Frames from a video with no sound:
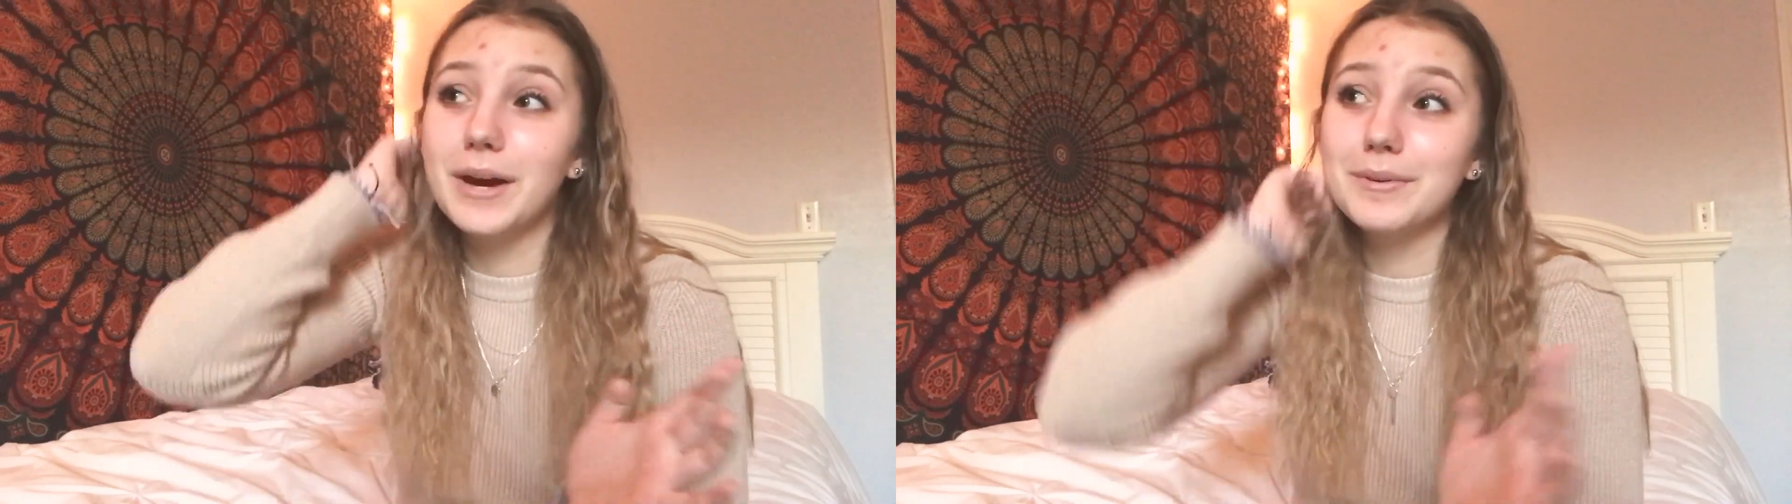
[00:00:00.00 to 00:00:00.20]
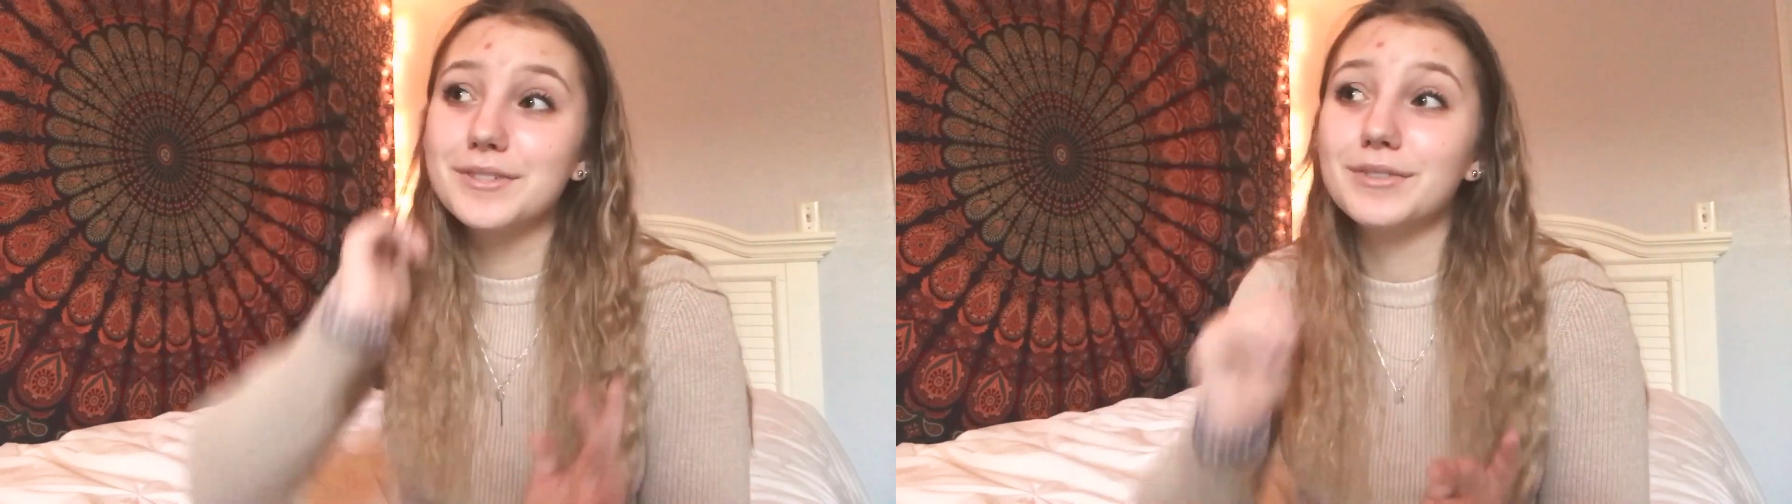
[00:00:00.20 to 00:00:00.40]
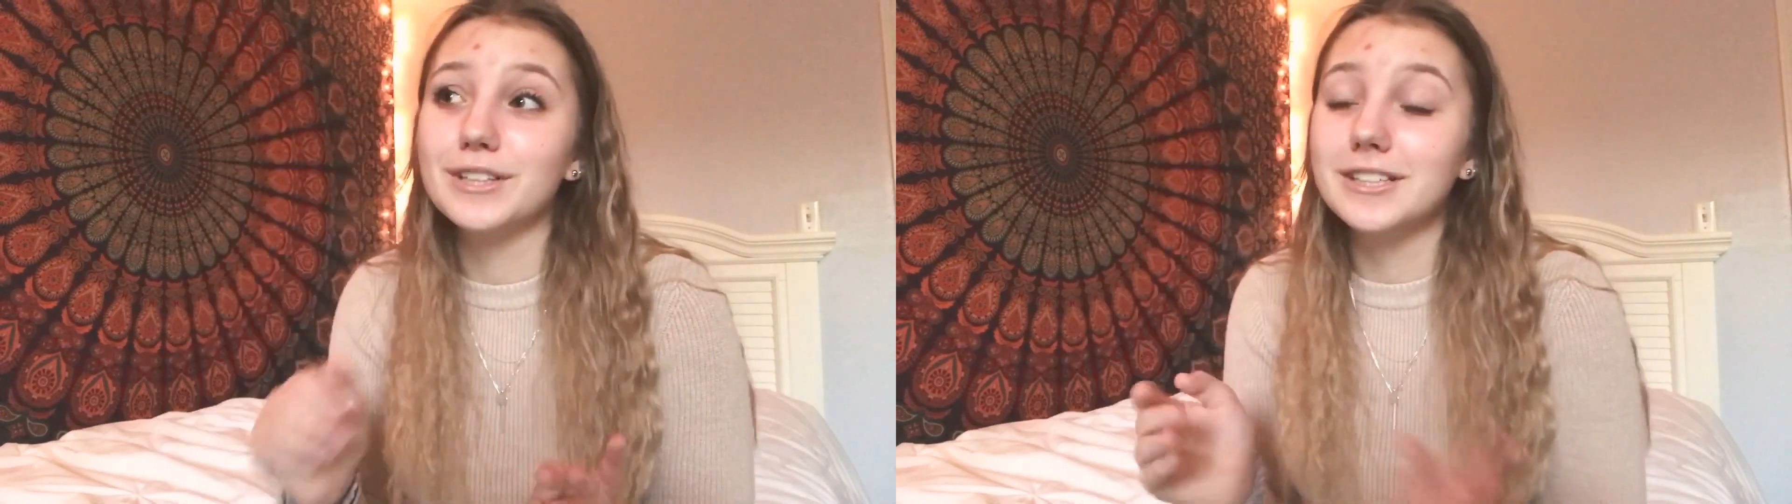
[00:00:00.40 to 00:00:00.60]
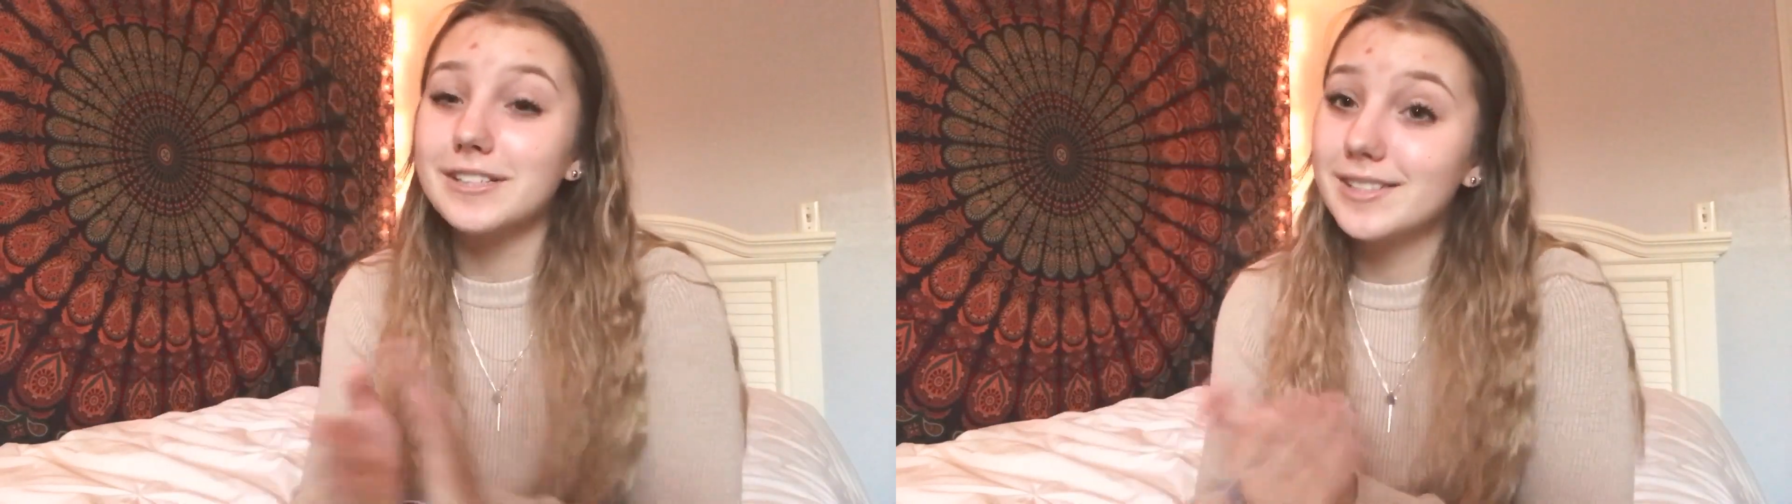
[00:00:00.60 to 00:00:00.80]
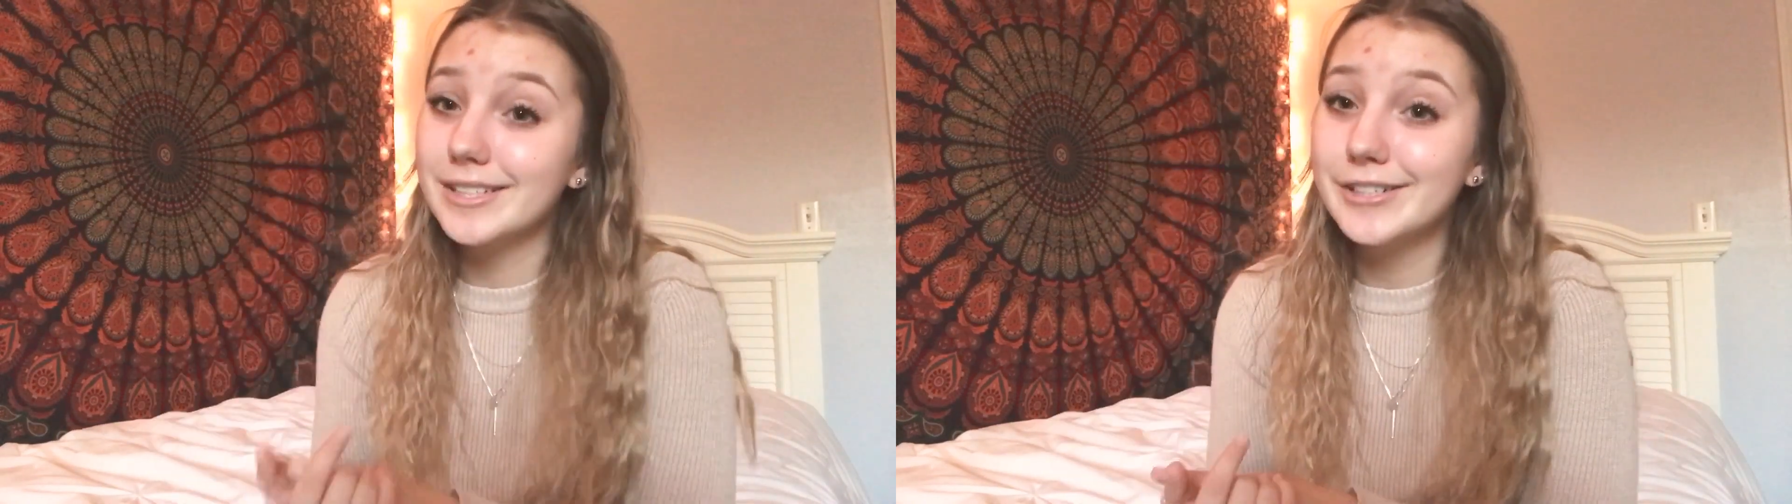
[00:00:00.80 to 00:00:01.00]
That was a really
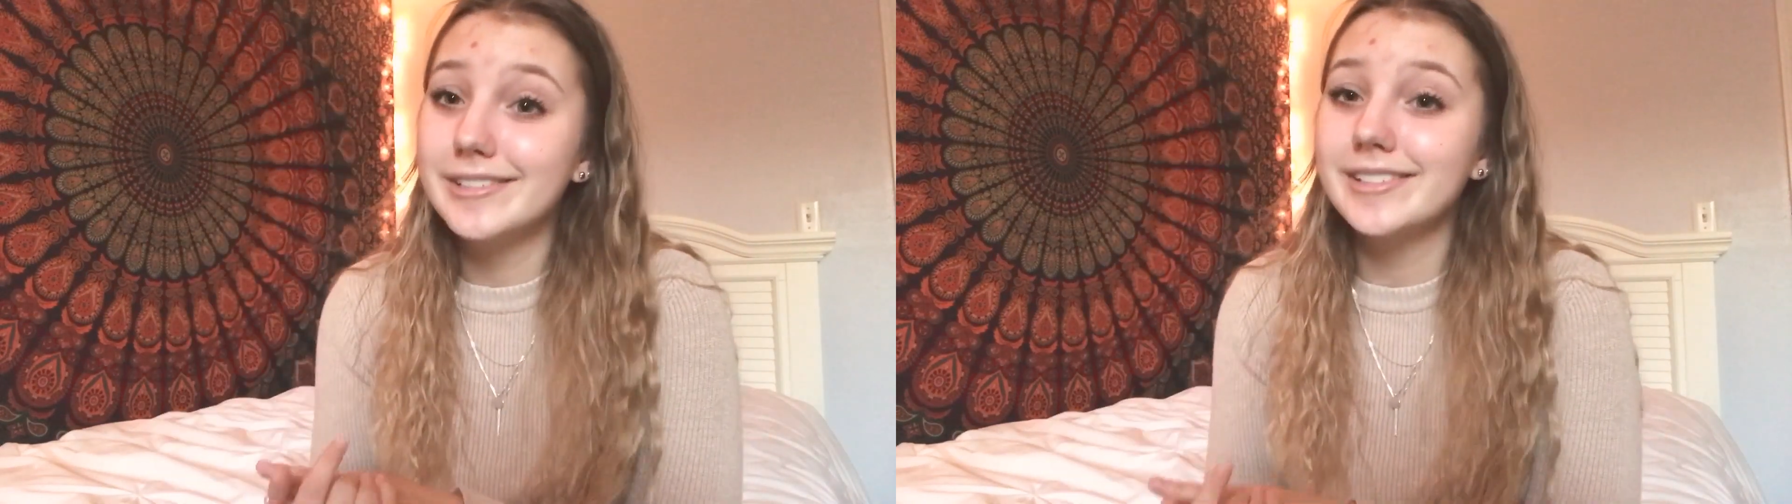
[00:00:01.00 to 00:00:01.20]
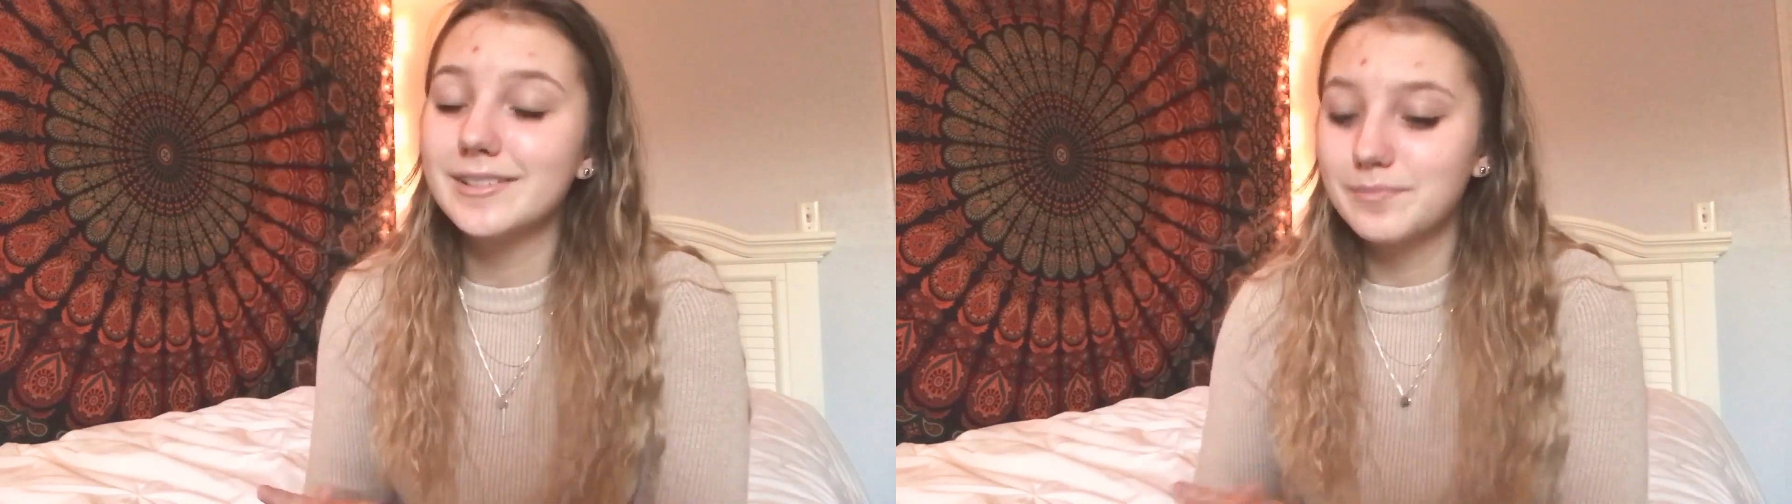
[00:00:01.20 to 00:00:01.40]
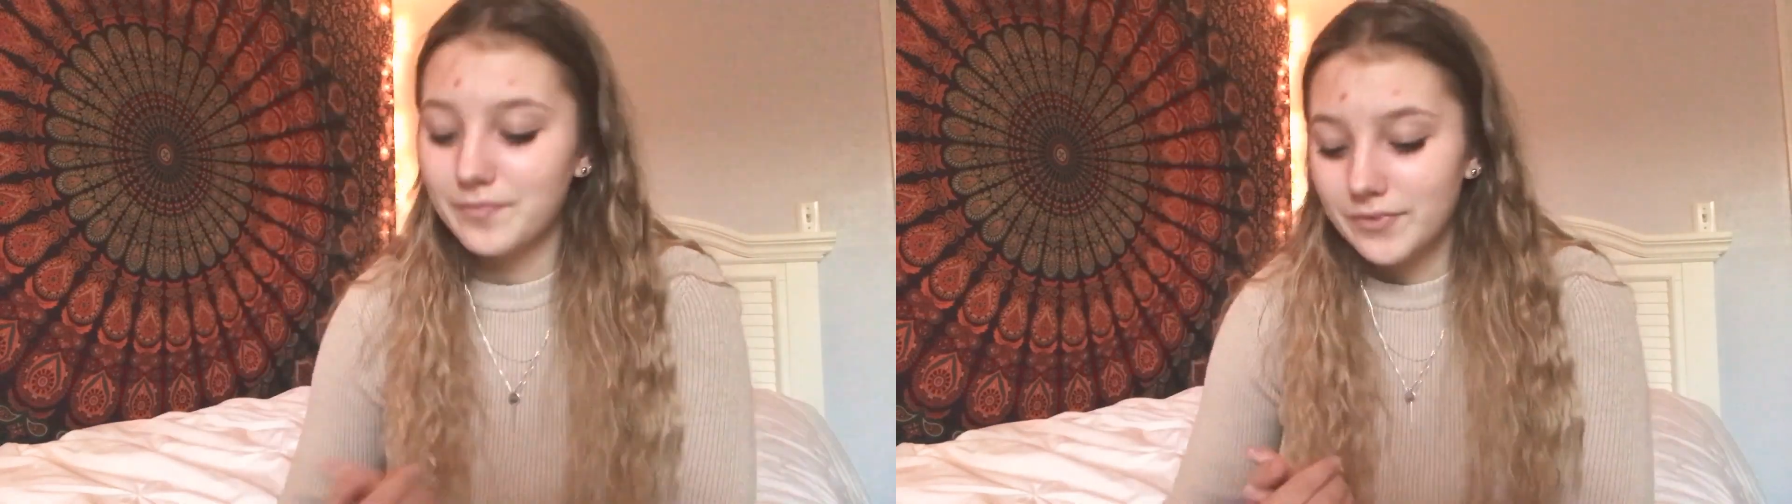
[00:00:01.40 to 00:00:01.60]
good series.